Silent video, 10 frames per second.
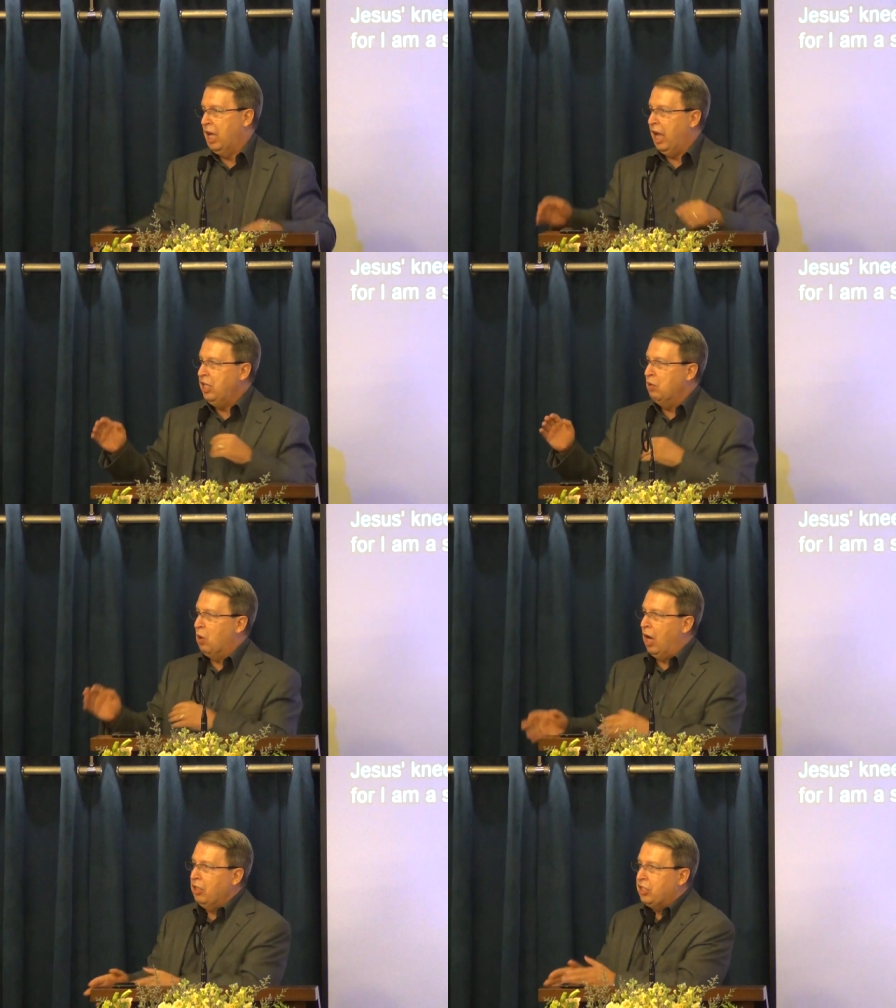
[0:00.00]
And he
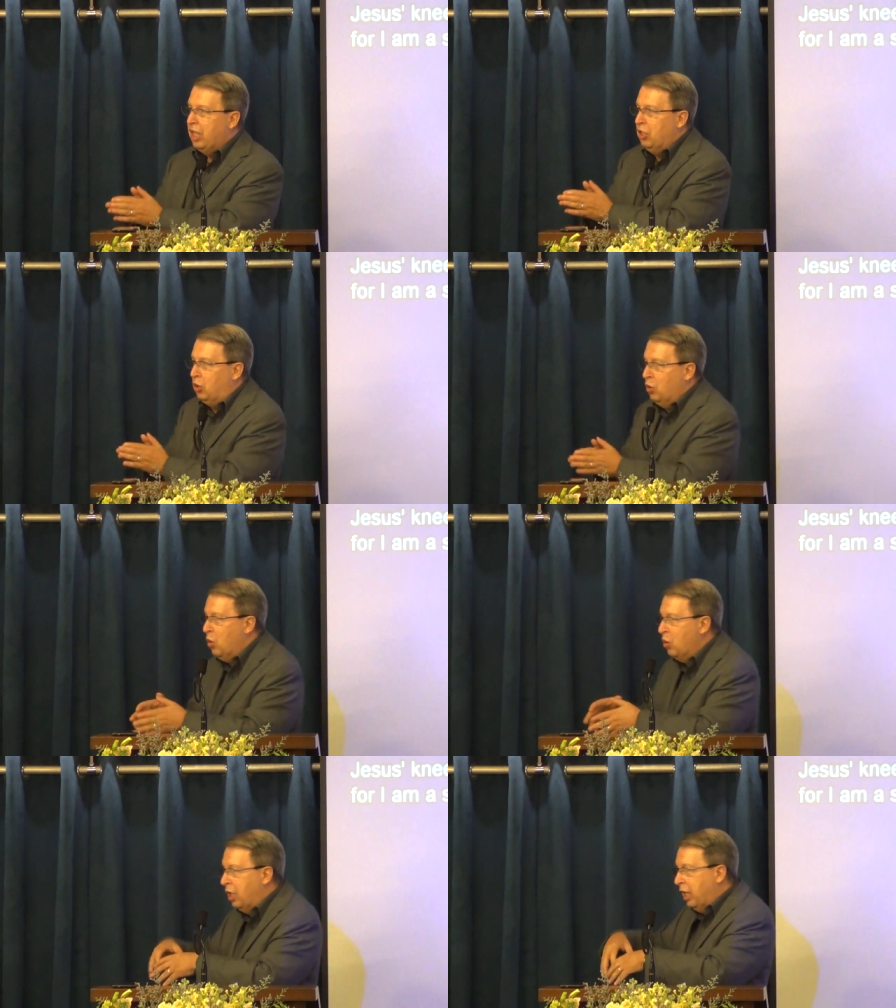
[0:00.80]
walks
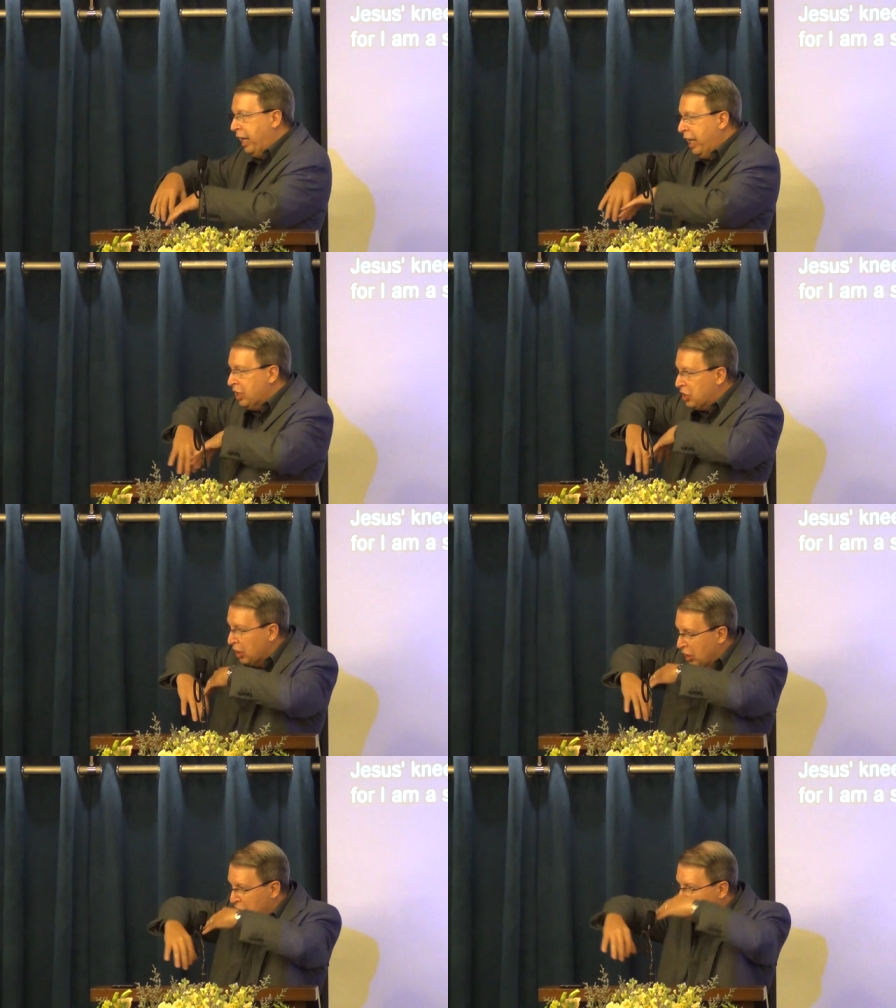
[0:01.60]
into his
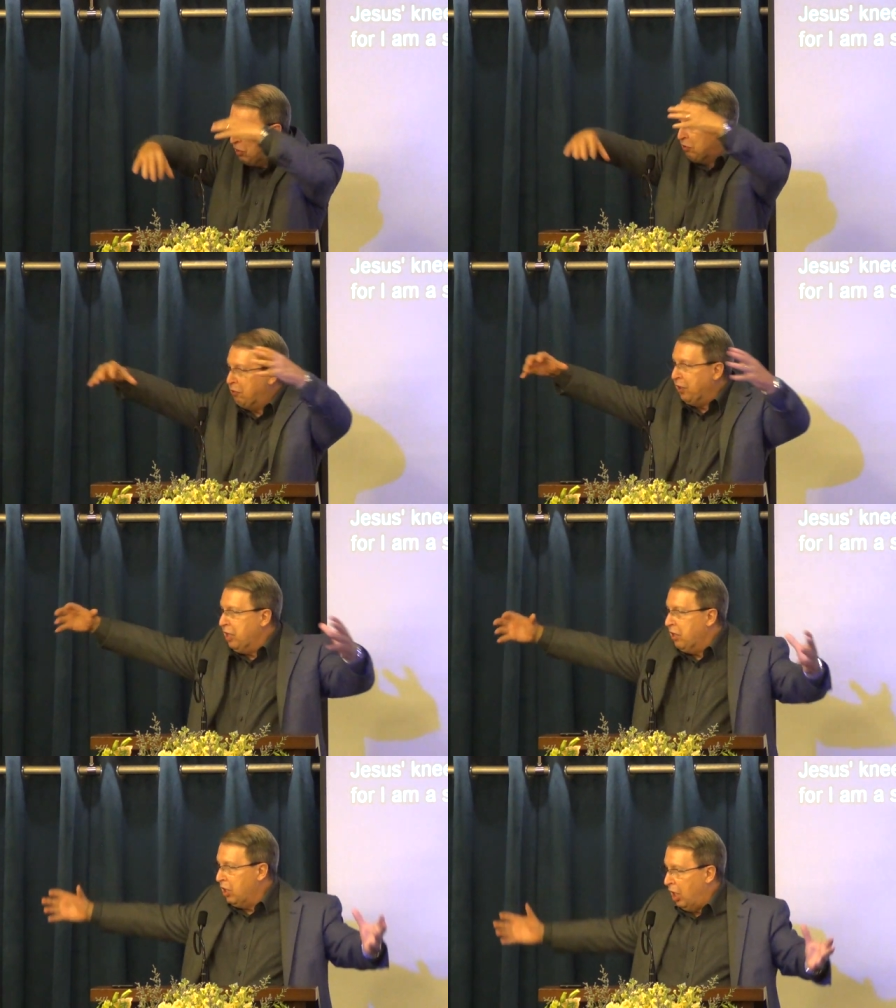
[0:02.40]

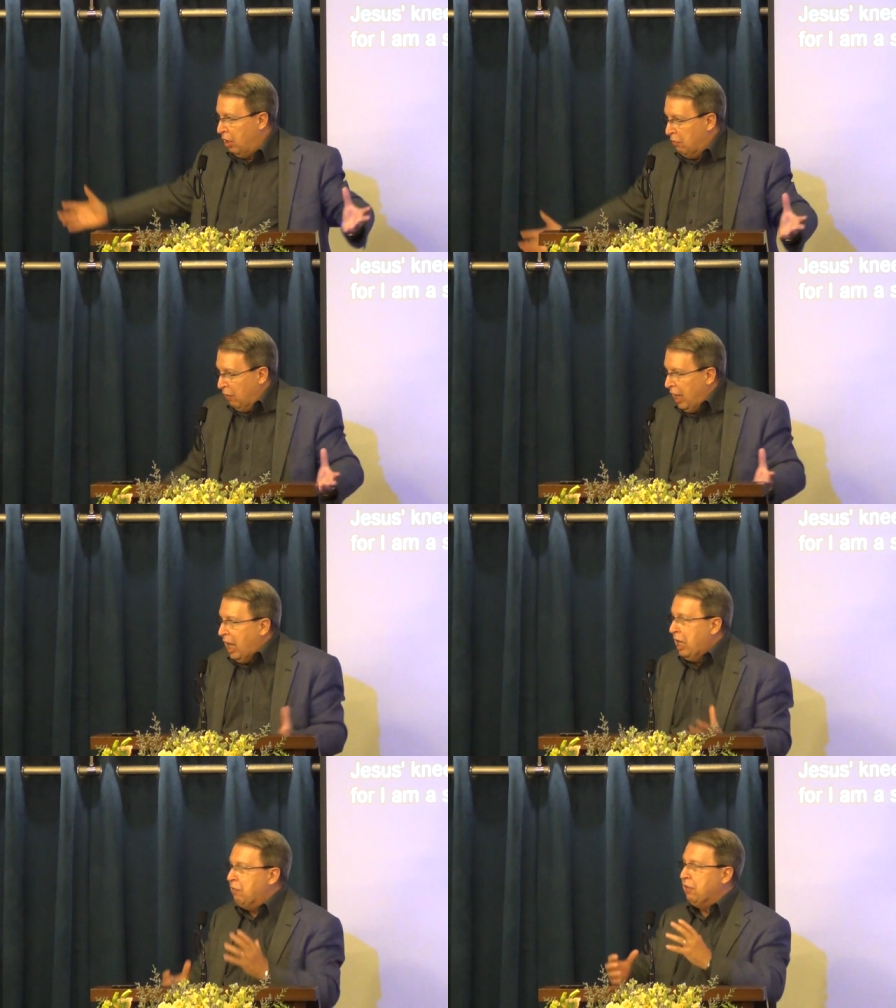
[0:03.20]
sphere of
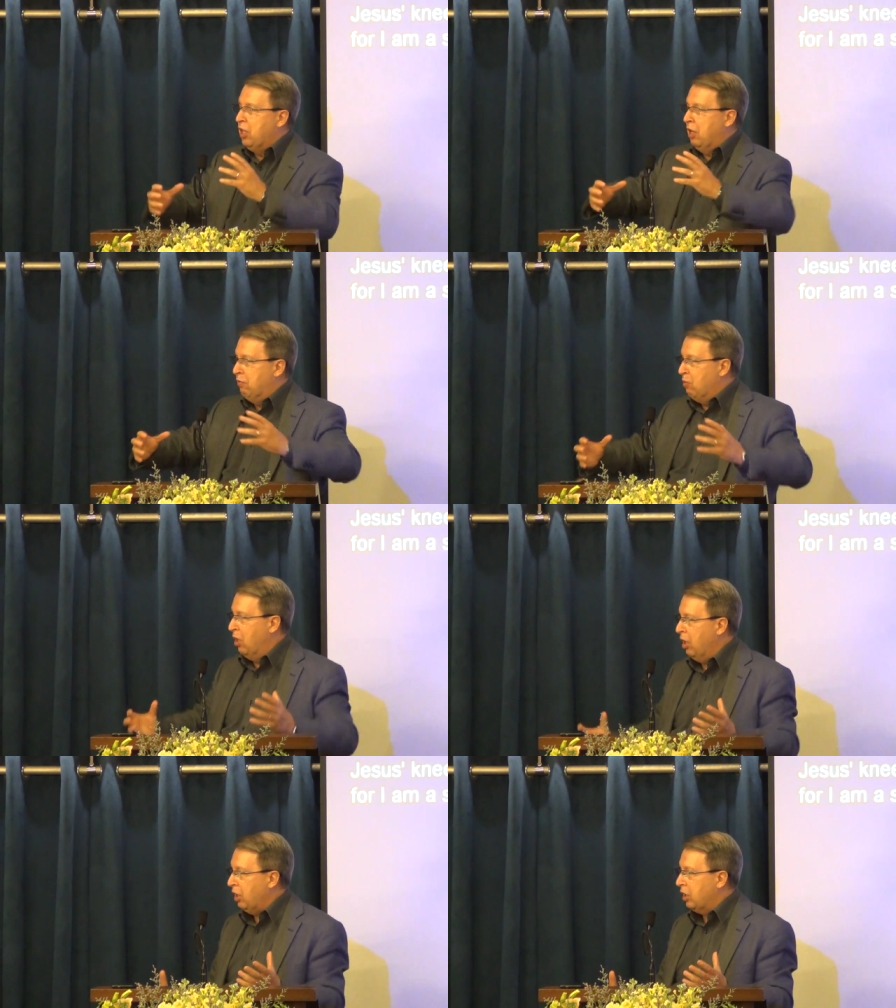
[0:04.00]
life and of
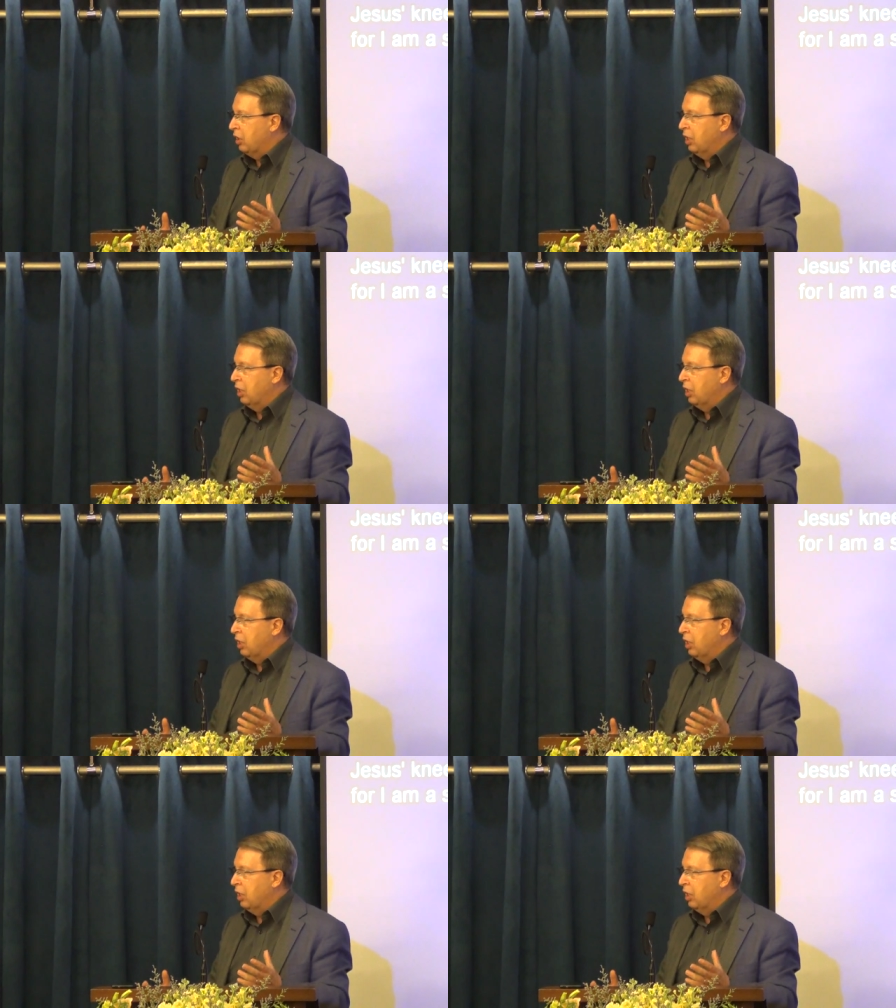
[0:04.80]
work,